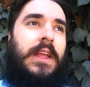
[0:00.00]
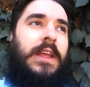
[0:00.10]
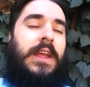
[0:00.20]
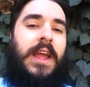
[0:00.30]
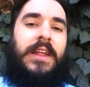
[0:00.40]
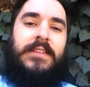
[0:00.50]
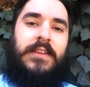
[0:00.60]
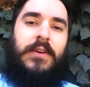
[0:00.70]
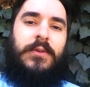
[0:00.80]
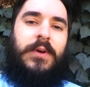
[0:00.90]
And
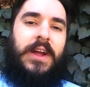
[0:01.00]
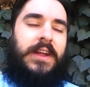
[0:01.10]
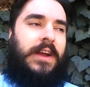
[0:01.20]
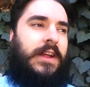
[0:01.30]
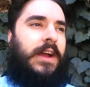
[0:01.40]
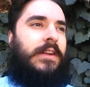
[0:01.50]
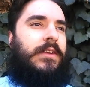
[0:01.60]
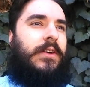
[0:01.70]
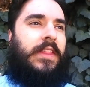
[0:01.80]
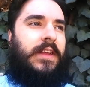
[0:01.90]
so I don't
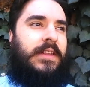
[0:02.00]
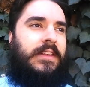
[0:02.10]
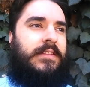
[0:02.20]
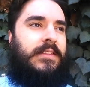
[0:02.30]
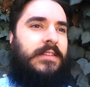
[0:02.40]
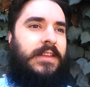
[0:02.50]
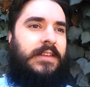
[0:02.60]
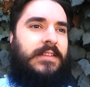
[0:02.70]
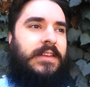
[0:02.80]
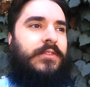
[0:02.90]
know. I think
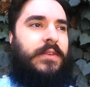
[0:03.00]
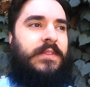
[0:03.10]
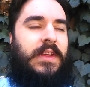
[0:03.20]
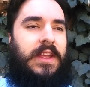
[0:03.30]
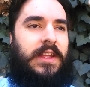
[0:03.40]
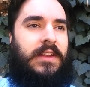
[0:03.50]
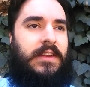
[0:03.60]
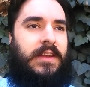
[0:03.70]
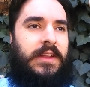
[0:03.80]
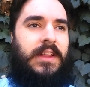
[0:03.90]
that's interesting,
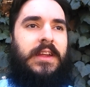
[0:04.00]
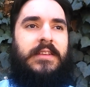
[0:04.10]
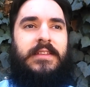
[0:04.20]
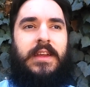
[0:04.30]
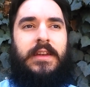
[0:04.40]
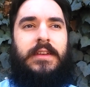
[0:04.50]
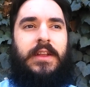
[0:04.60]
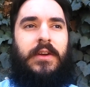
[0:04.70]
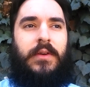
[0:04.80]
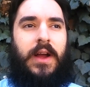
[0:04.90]
and like I said,
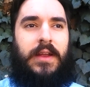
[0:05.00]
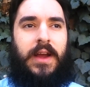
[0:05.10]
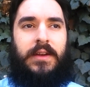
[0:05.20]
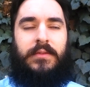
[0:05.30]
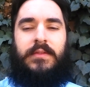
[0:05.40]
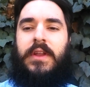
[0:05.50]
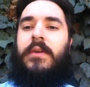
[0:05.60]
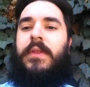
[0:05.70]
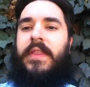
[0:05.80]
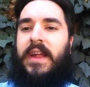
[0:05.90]
I don't know
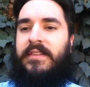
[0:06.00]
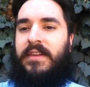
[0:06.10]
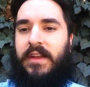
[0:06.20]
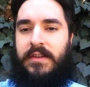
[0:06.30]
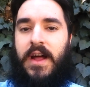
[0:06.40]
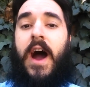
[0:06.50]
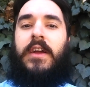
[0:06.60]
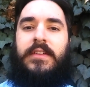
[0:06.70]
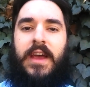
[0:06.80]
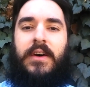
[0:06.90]
that that's a
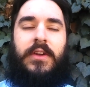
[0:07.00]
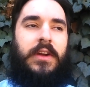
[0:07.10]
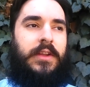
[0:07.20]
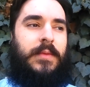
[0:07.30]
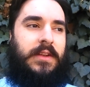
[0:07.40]
knockdown argument.